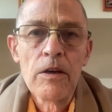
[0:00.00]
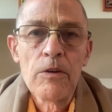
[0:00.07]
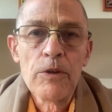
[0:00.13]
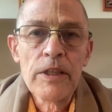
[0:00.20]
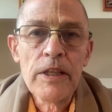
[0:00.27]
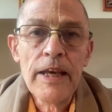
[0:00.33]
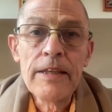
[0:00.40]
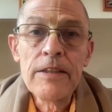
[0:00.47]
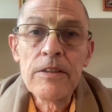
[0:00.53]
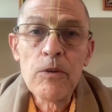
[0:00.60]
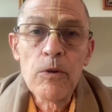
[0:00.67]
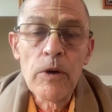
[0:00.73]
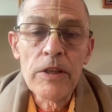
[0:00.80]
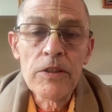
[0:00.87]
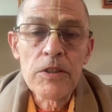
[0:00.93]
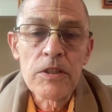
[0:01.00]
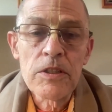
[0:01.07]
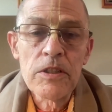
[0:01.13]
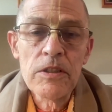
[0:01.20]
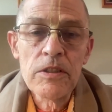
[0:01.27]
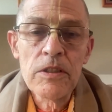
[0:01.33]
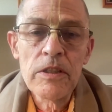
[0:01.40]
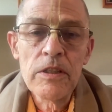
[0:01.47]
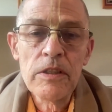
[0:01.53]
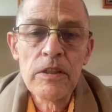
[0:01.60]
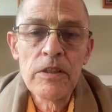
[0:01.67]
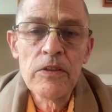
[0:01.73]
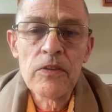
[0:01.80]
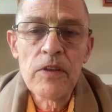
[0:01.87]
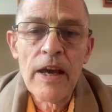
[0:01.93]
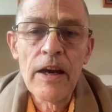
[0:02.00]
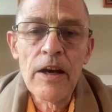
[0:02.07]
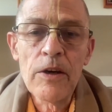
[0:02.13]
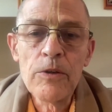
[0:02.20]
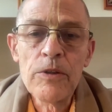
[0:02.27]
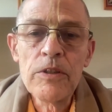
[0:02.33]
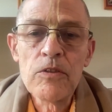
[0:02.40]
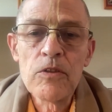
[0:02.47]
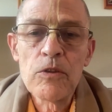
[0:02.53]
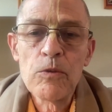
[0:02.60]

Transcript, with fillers: A related question is how and